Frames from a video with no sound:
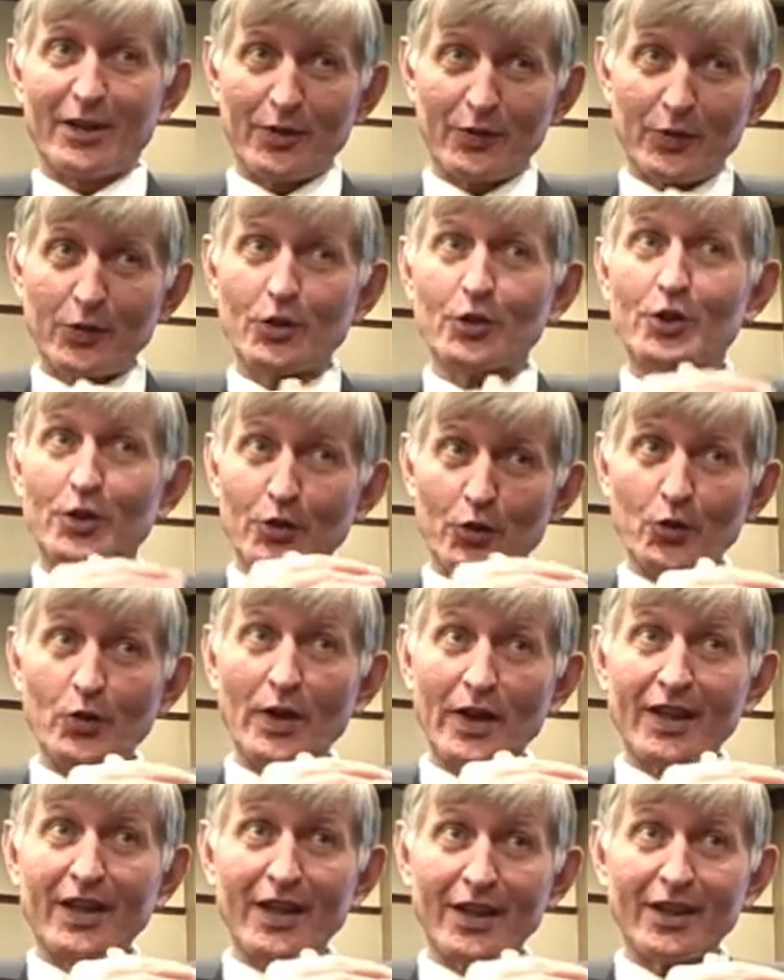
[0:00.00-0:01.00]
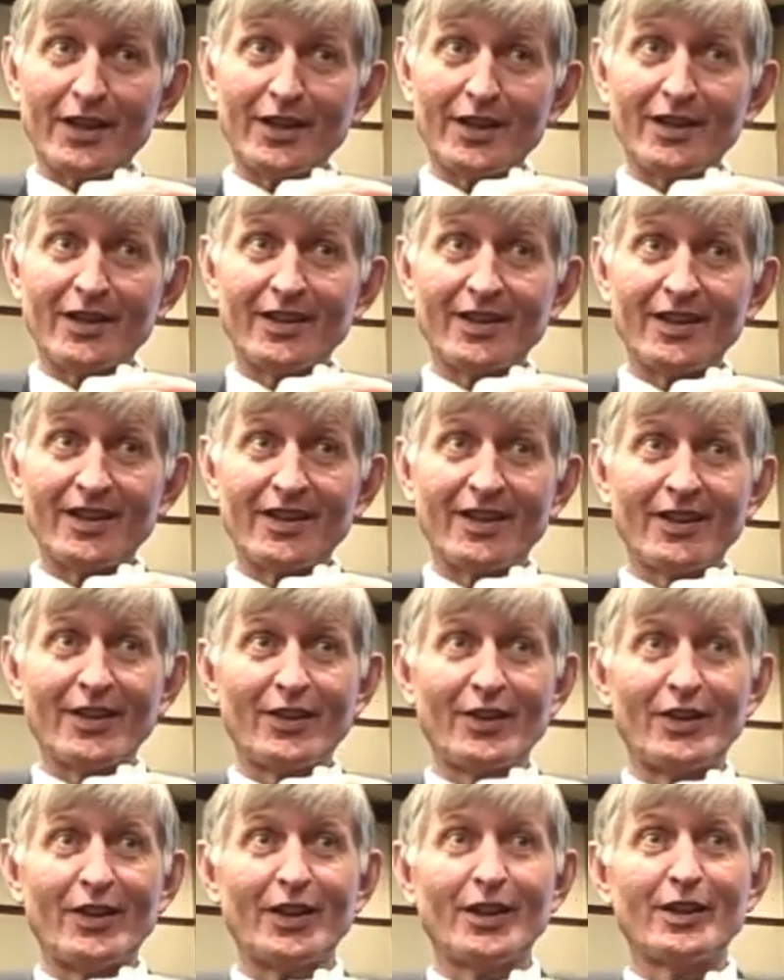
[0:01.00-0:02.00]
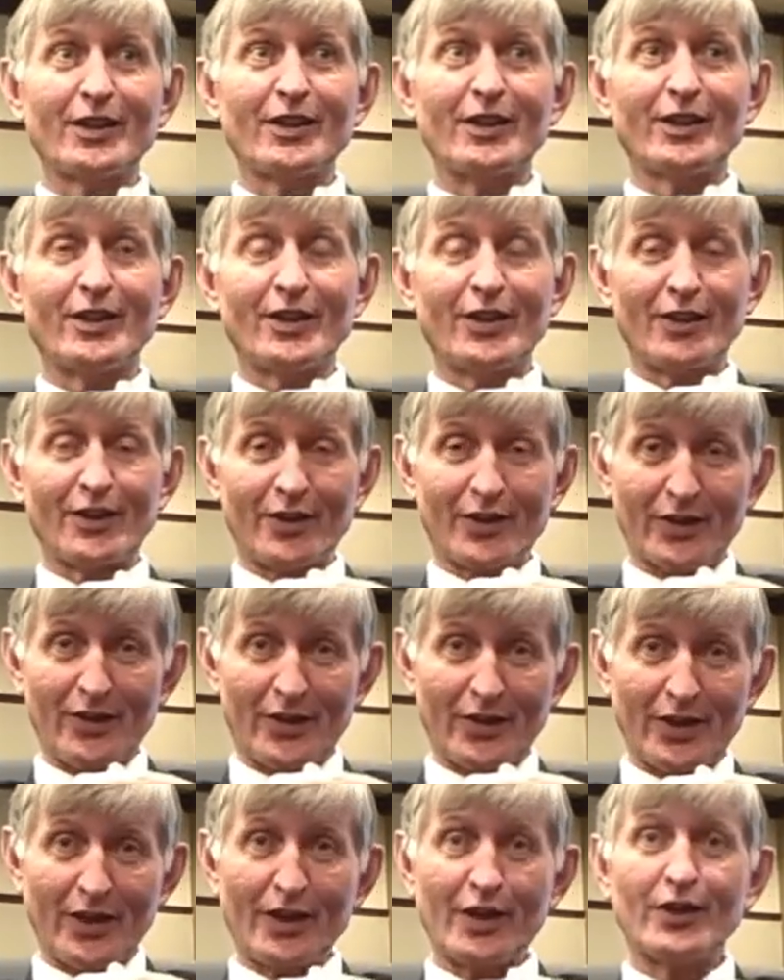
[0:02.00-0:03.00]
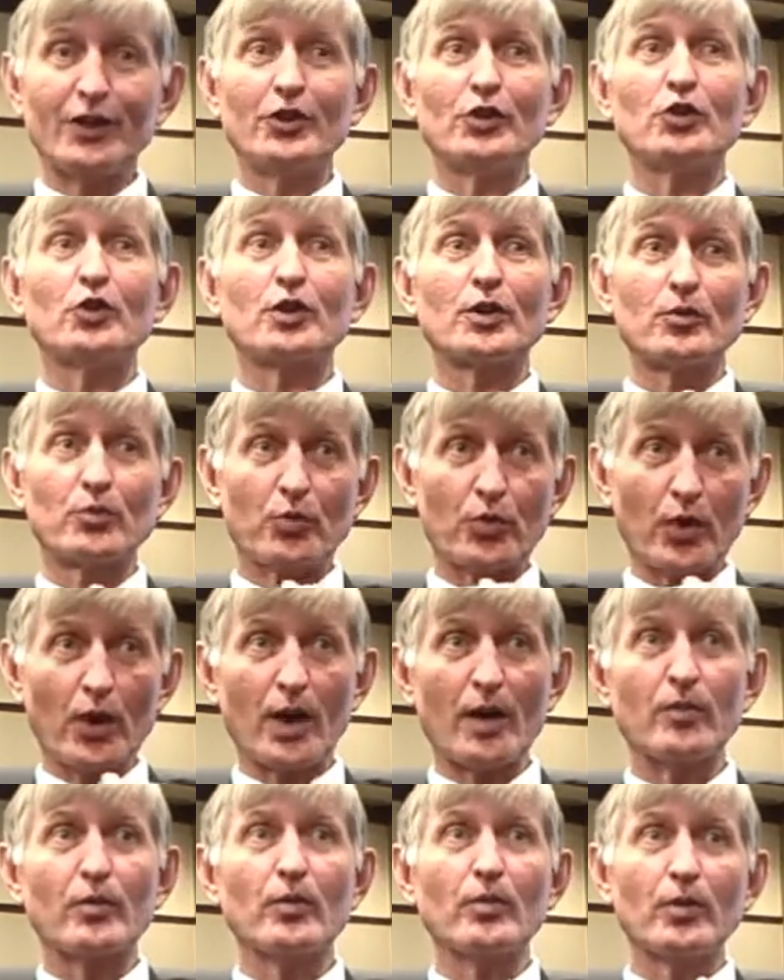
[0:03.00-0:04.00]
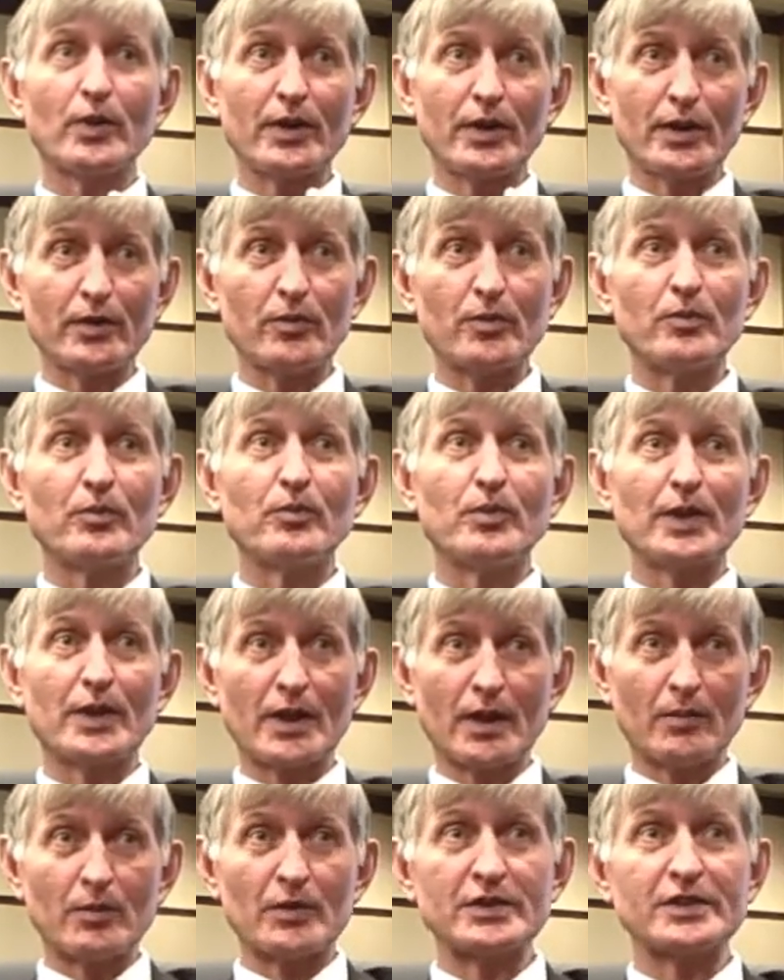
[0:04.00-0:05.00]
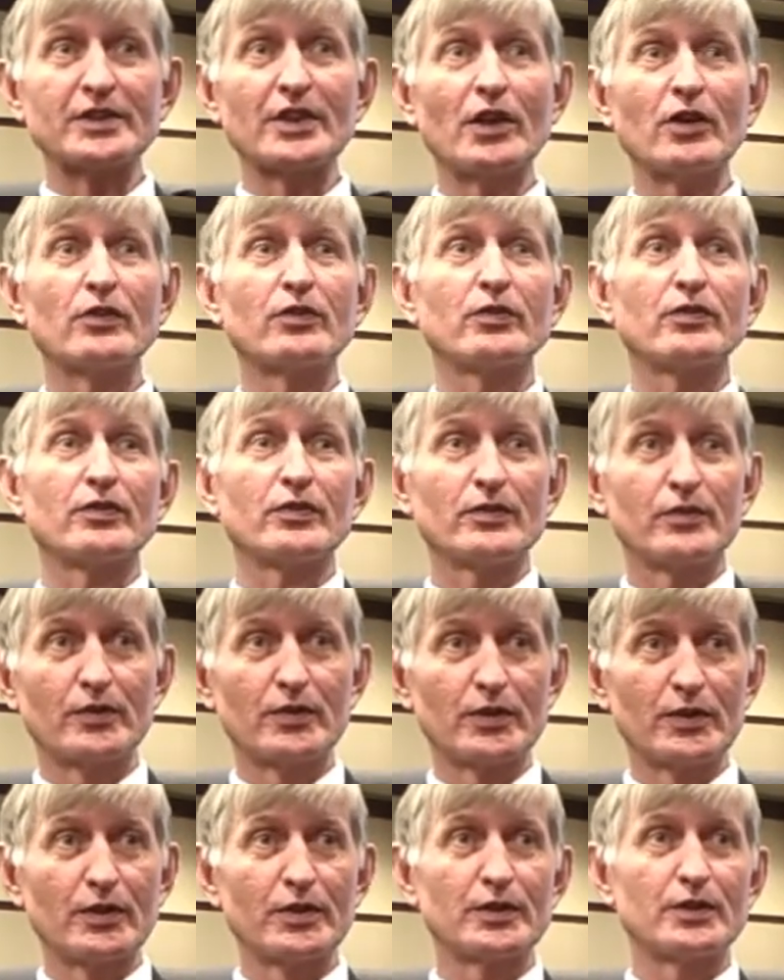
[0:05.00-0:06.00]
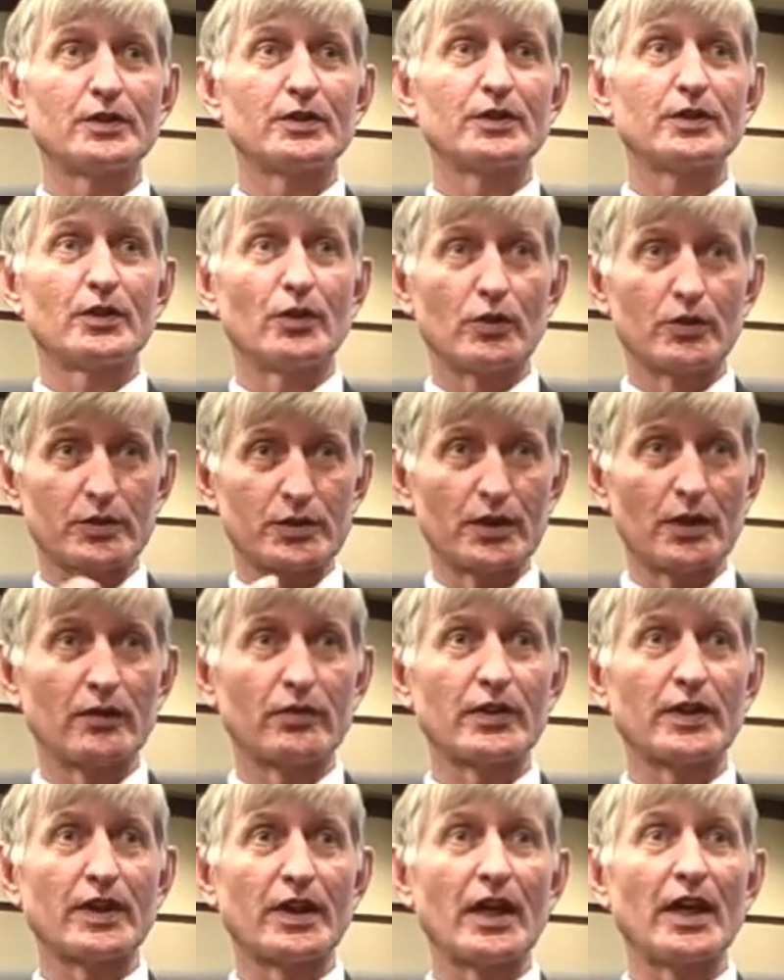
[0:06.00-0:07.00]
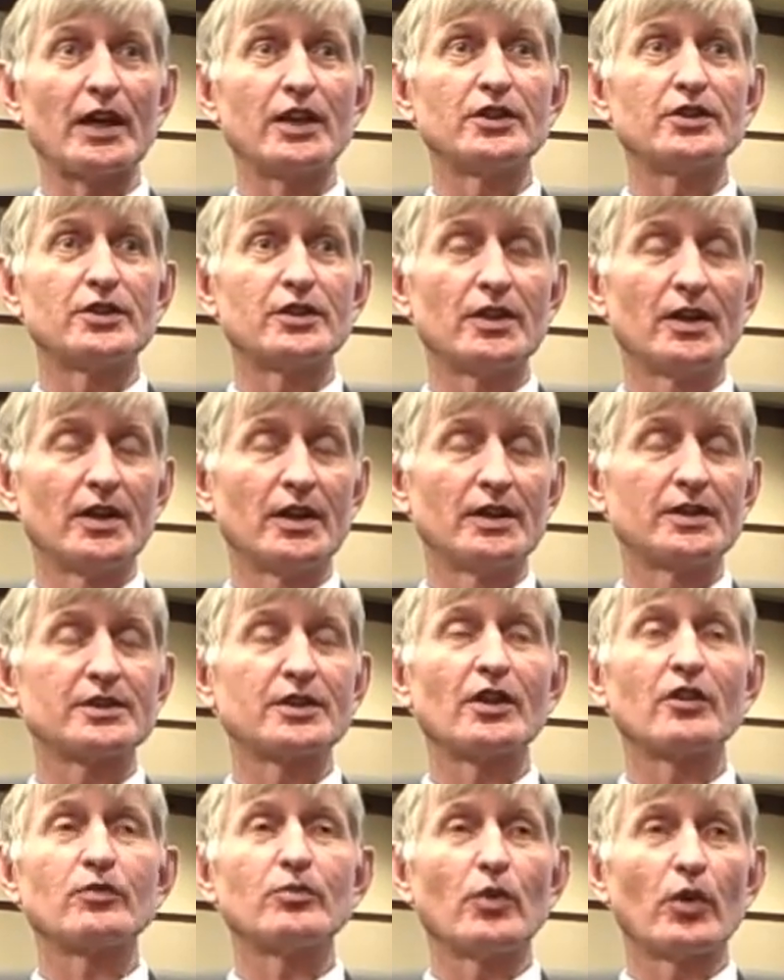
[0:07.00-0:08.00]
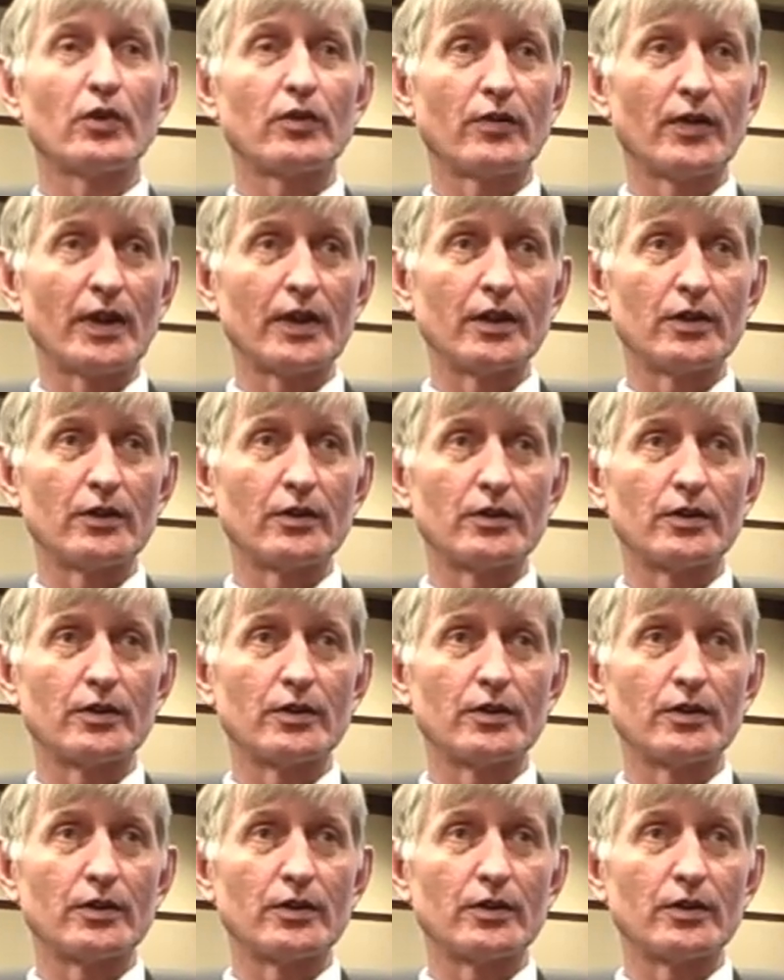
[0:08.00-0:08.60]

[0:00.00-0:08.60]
And if you can read, then you can probably become a self-engaged, self-motivated